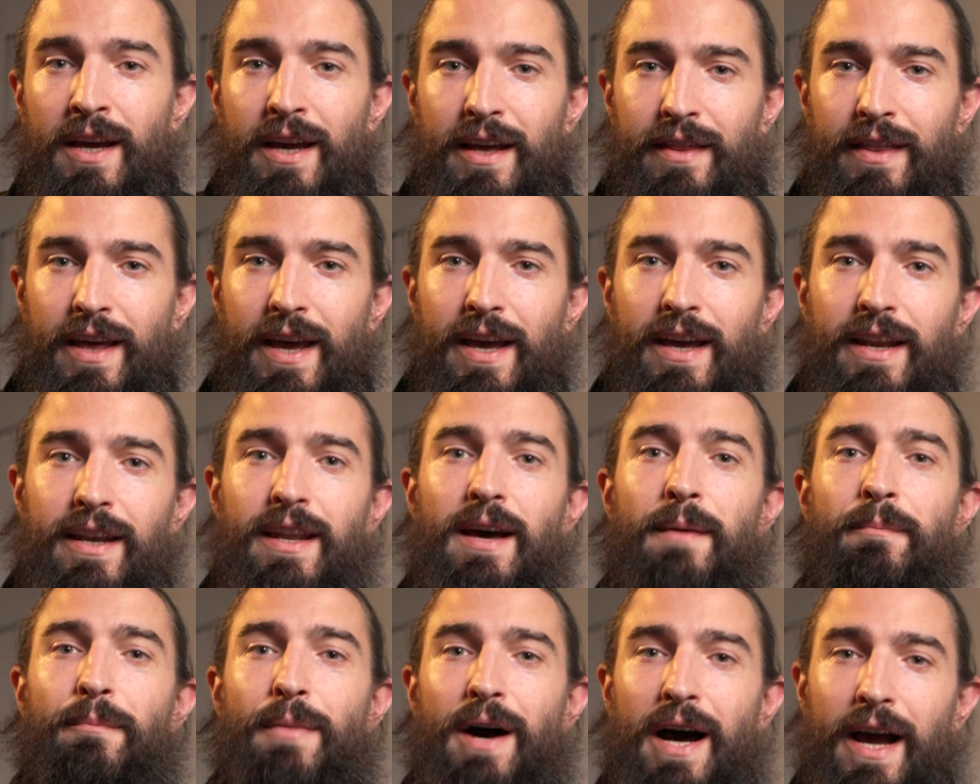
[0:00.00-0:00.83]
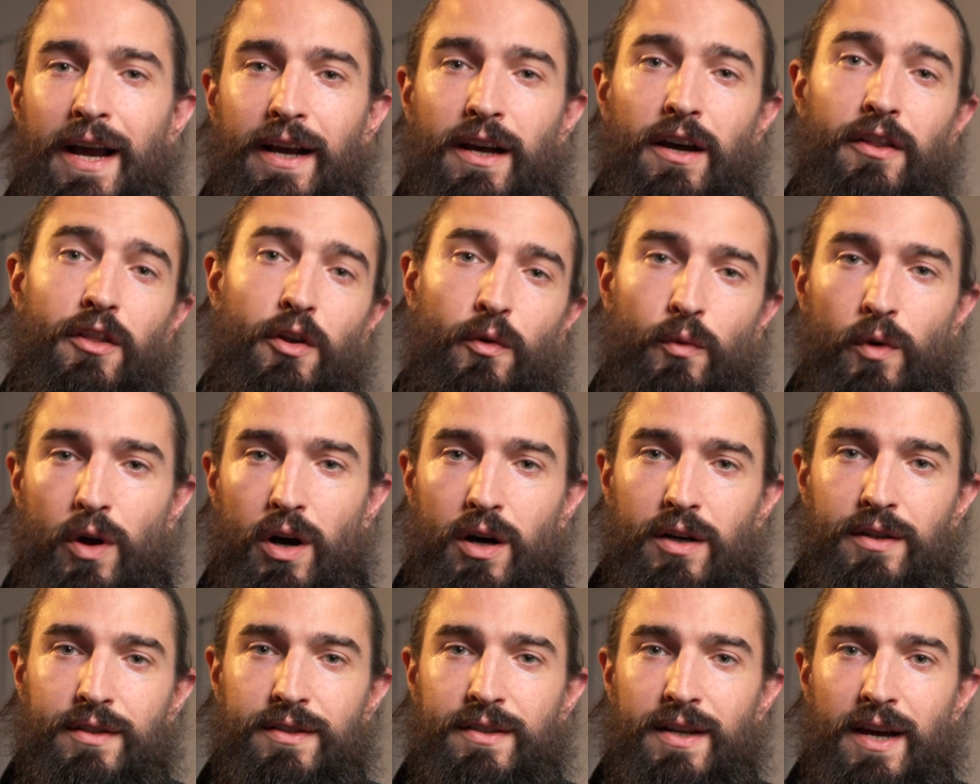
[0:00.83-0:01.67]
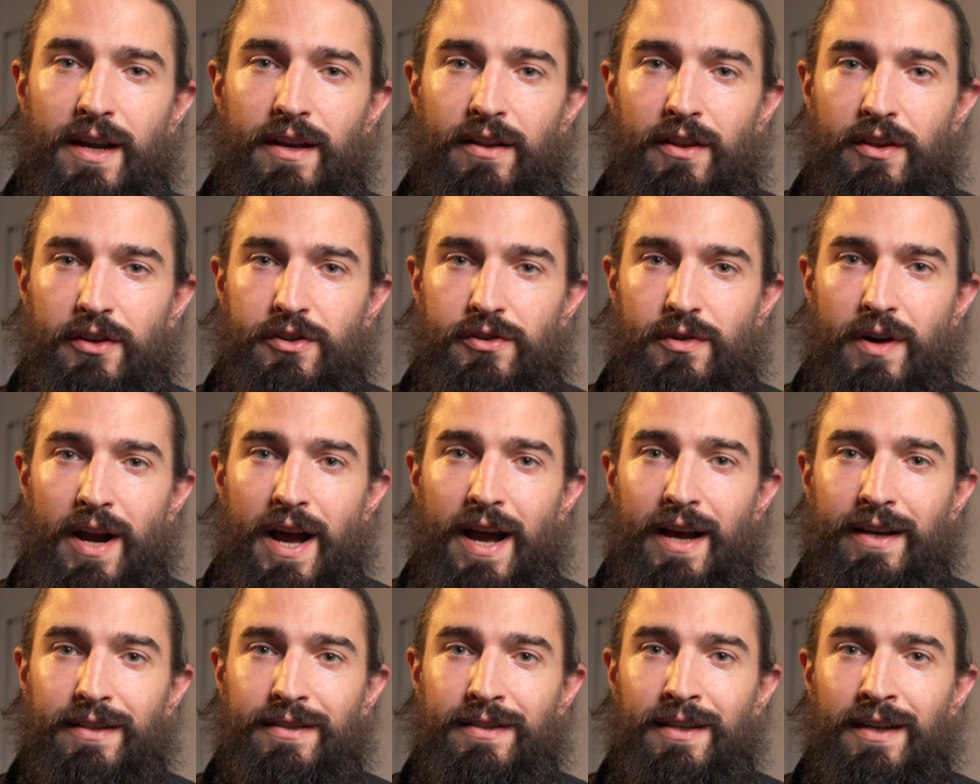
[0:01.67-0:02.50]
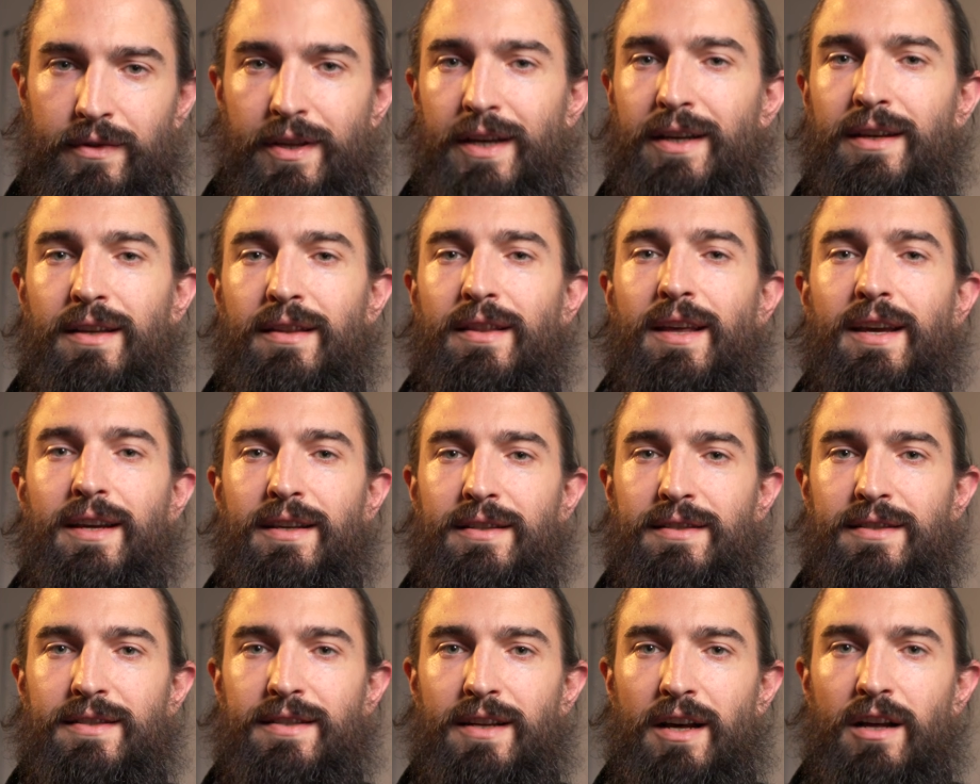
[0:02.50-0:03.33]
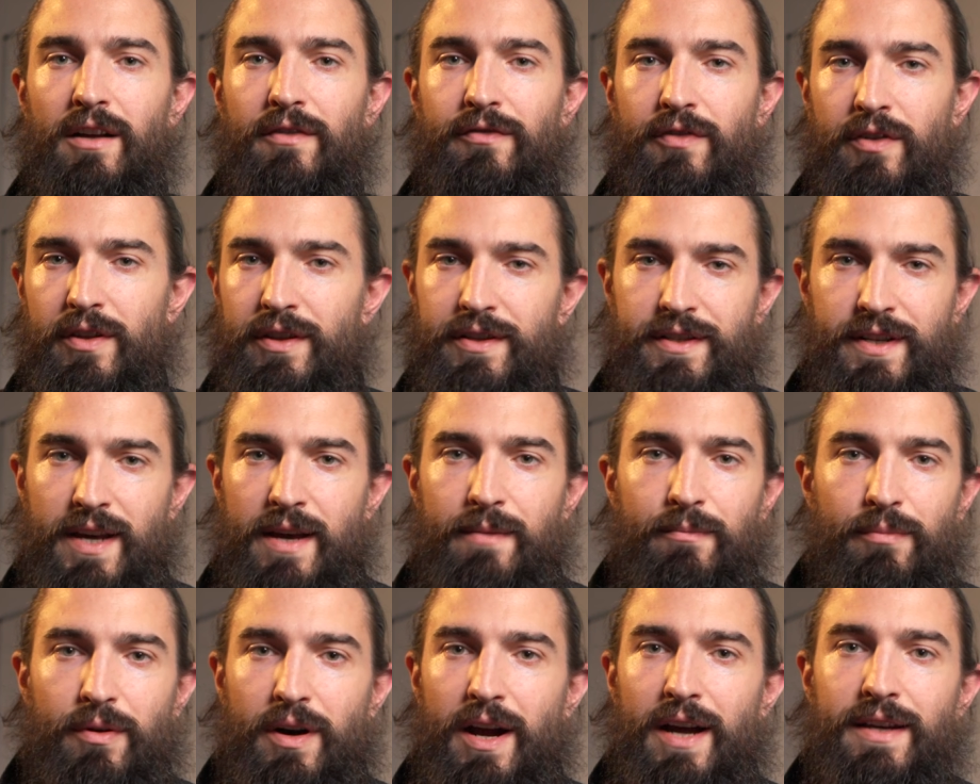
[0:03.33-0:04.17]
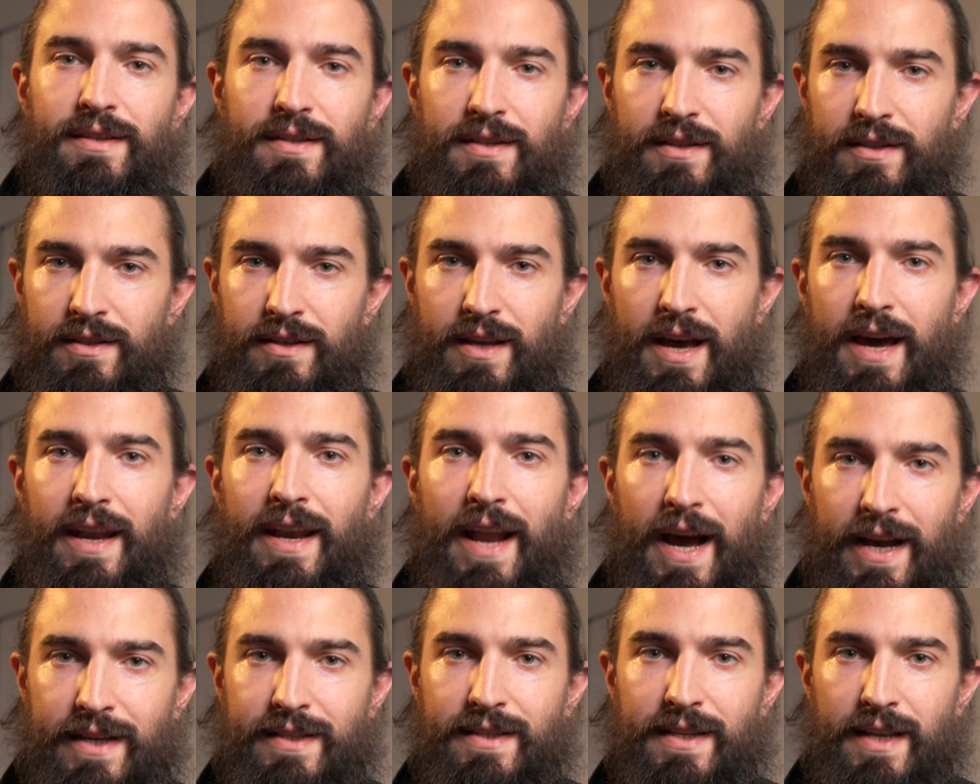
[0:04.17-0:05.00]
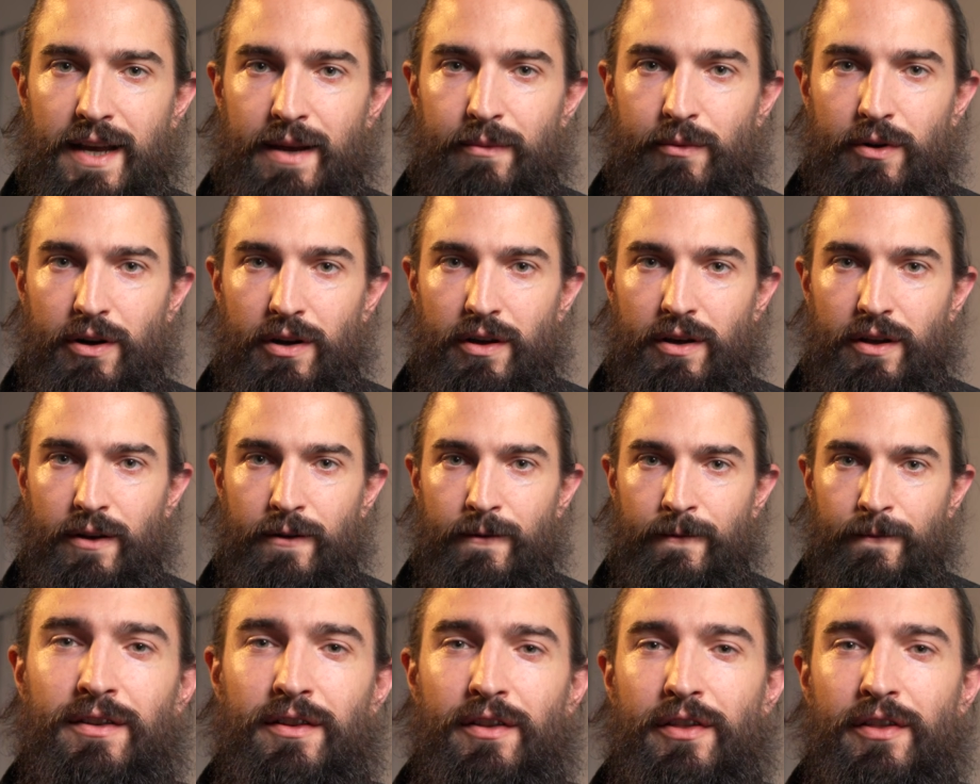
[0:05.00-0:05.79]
And they end up buying on the wrong side of the tracks, thinking they can sell for the same price as that nice neighborhood.